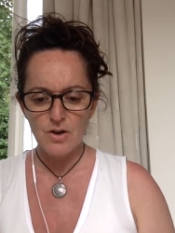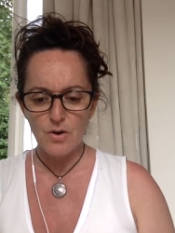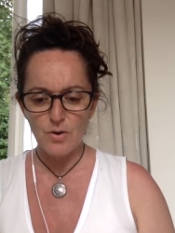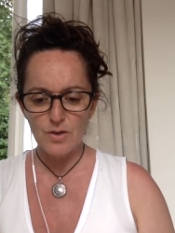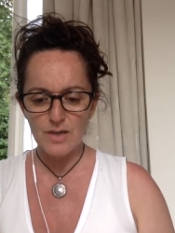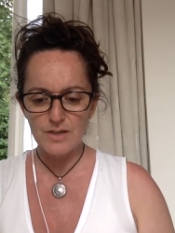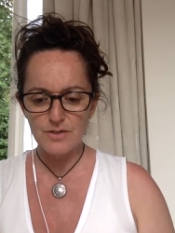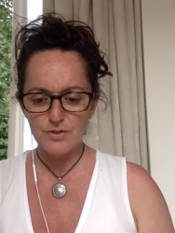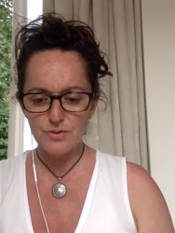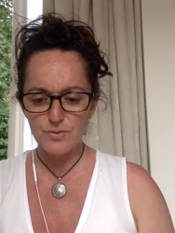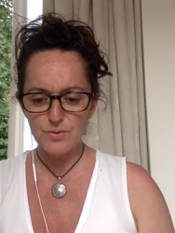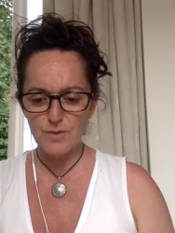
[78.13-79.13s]
All I could
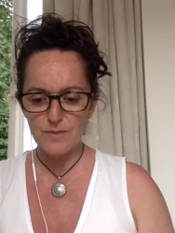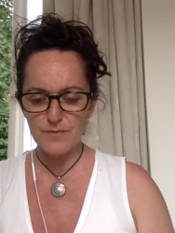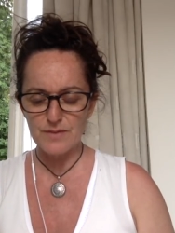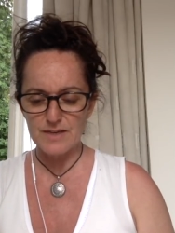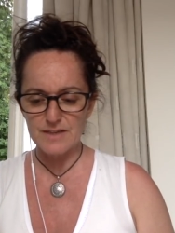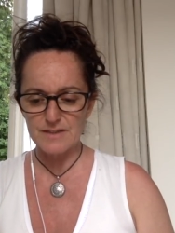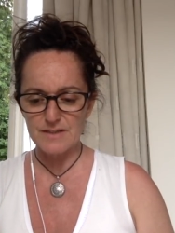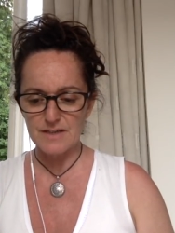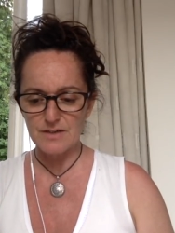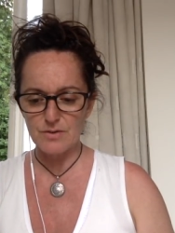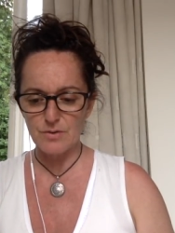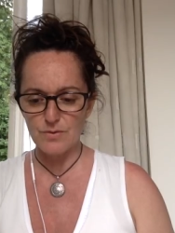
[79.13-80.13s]
do was wait for the next day
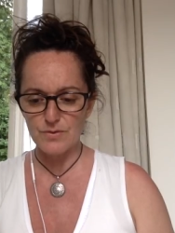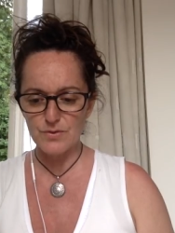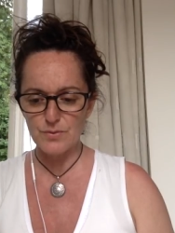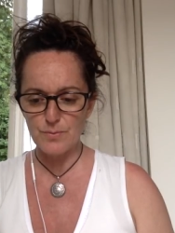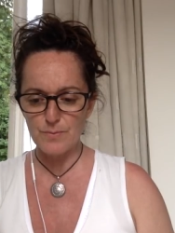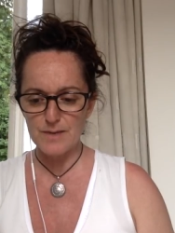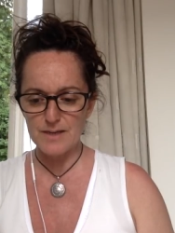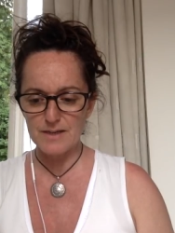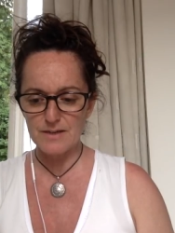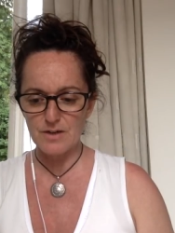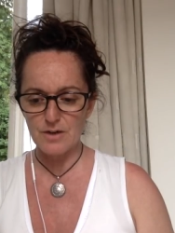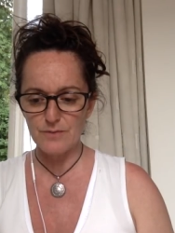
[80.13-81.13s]
to call the
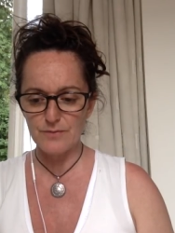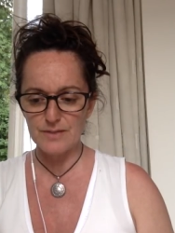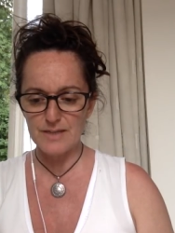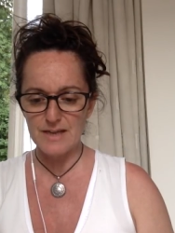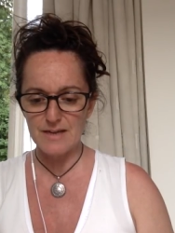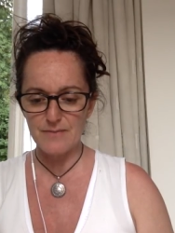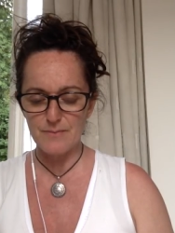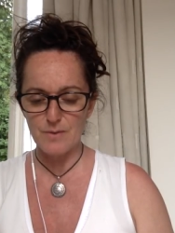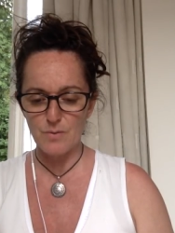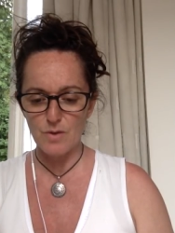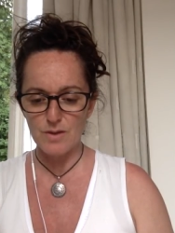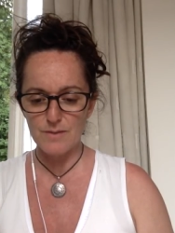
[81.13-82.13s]
supermarket and hopefully have my
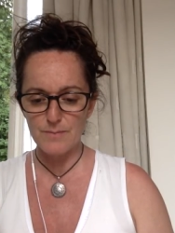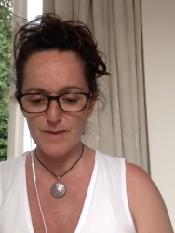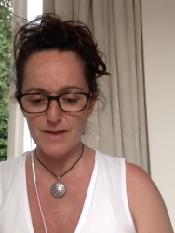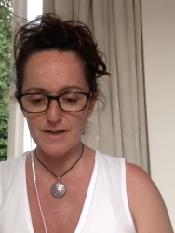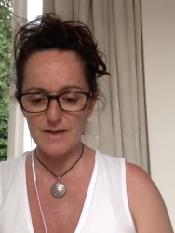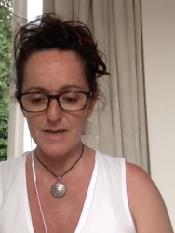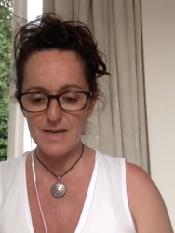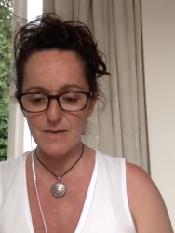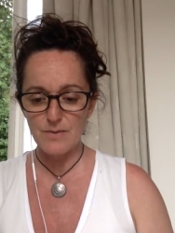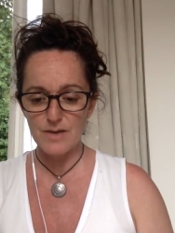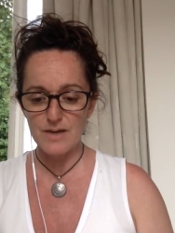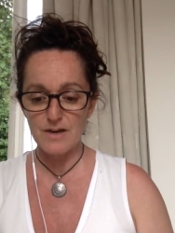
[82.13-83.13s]
wallet back.
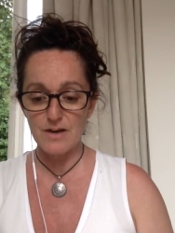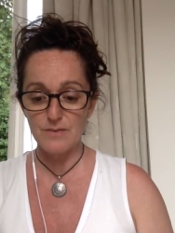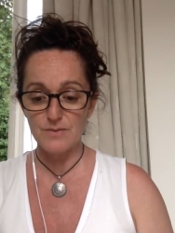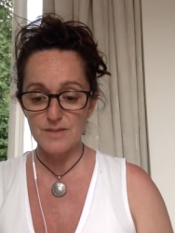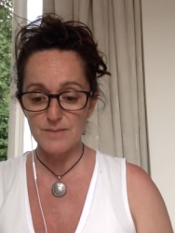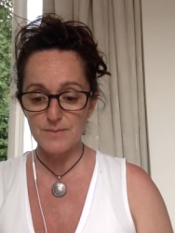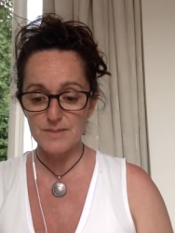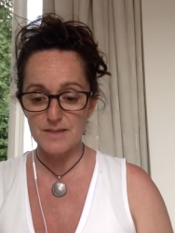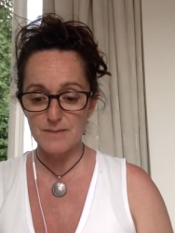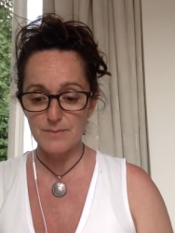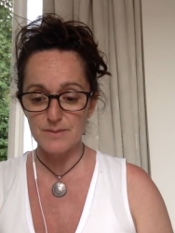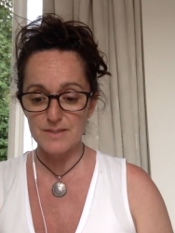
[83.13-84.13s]
Anyway, I was
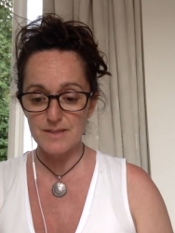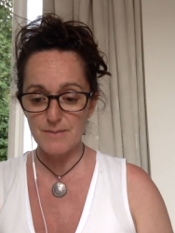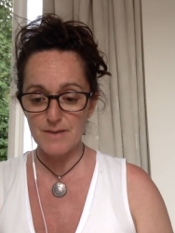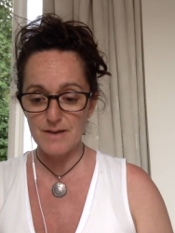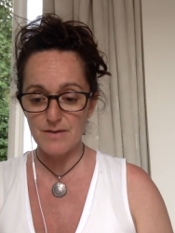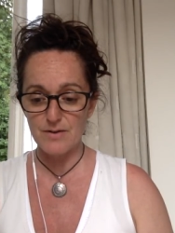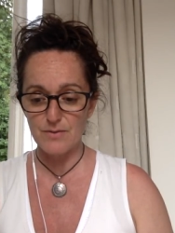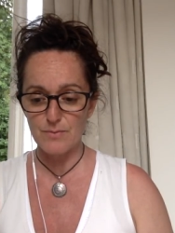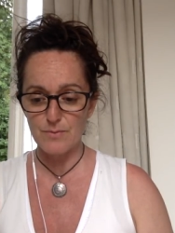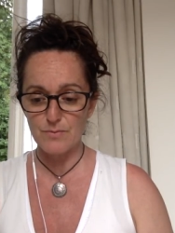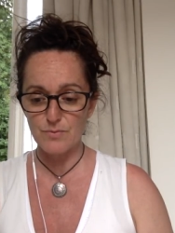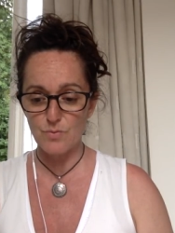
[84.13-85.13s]
upset, but somehow I
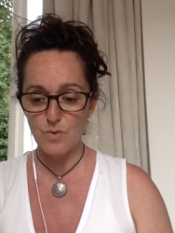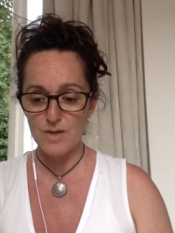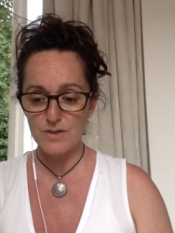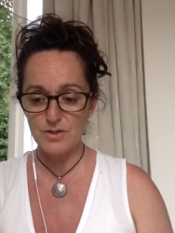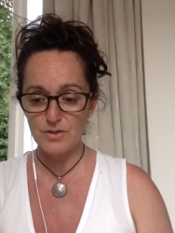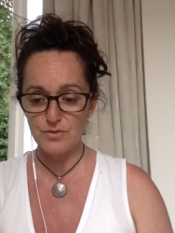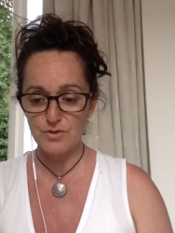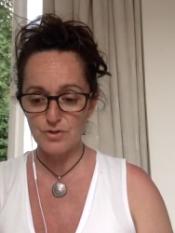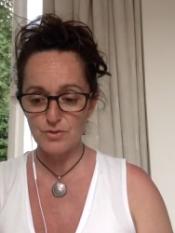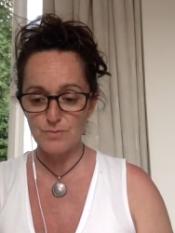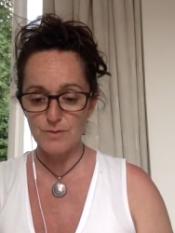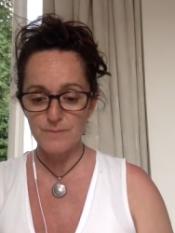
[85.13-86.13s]
remembered one
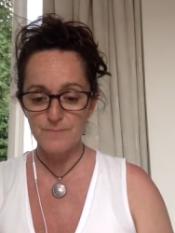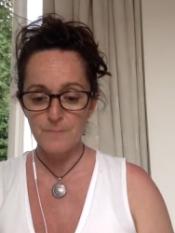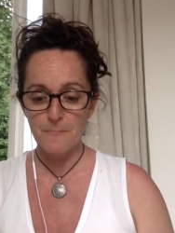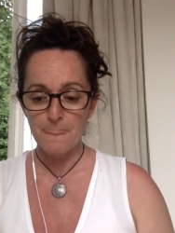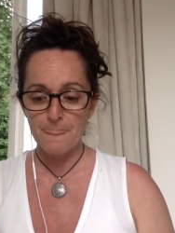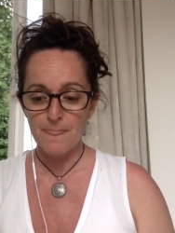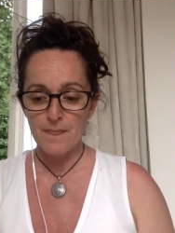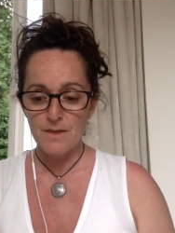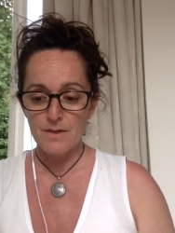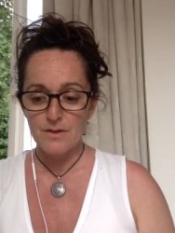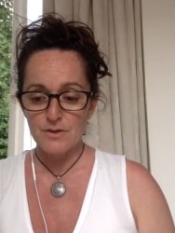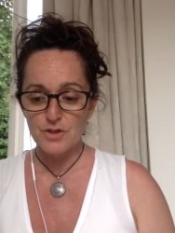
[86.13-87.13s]
YouTube
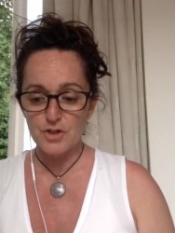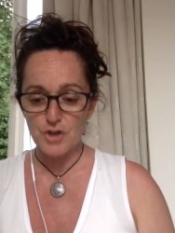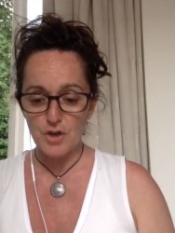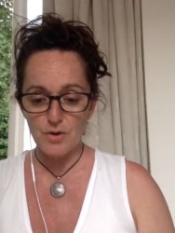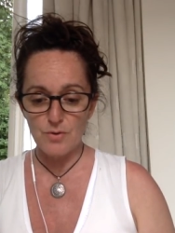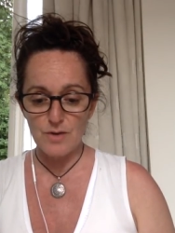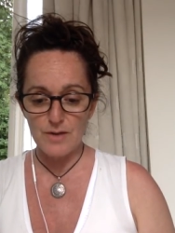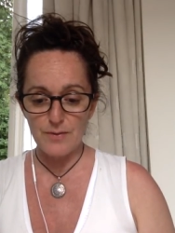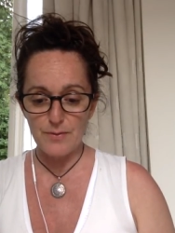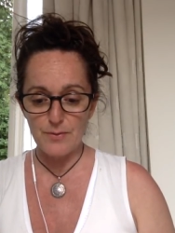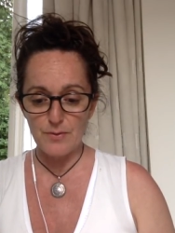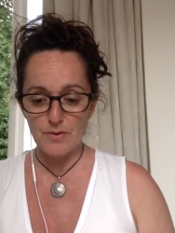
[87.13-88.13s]
show,
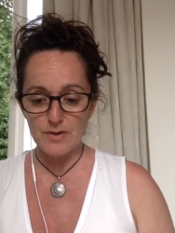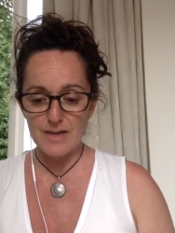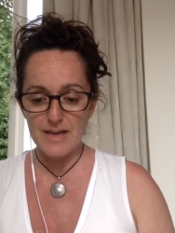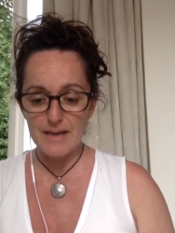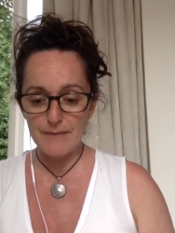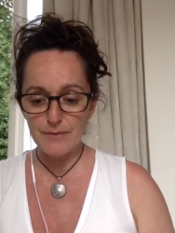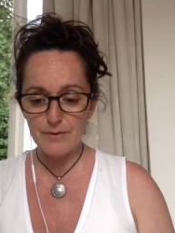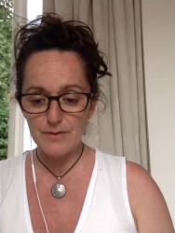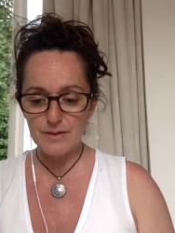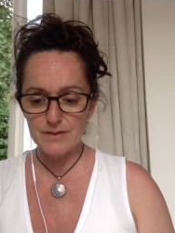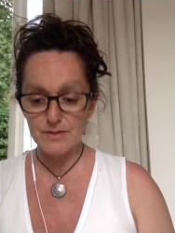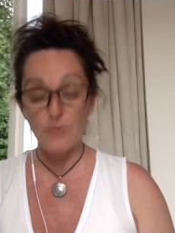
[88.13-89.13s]
and thought,
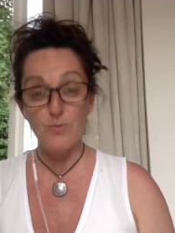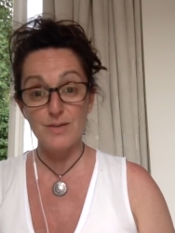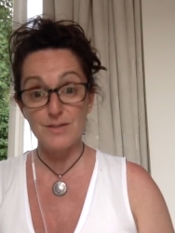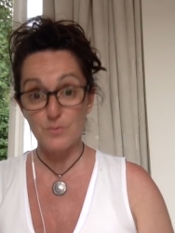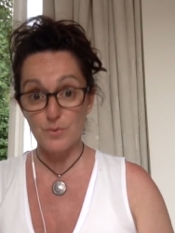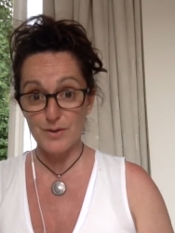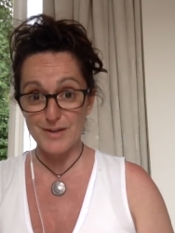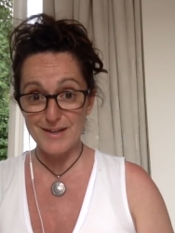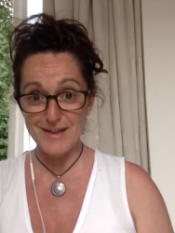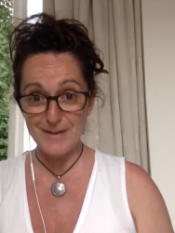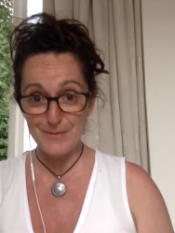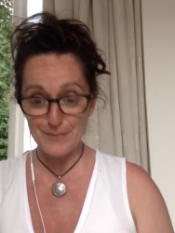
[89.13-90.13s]
everything is always
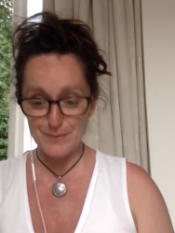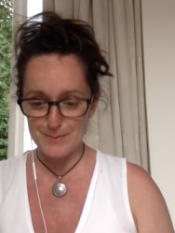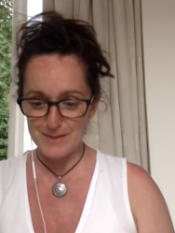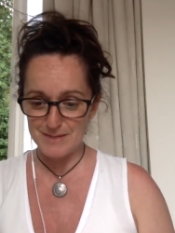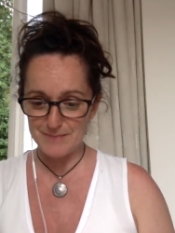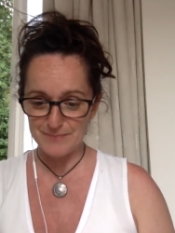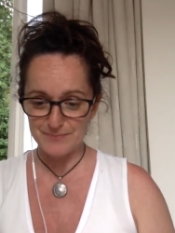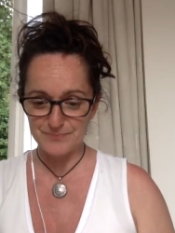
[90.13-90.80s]
working out for me.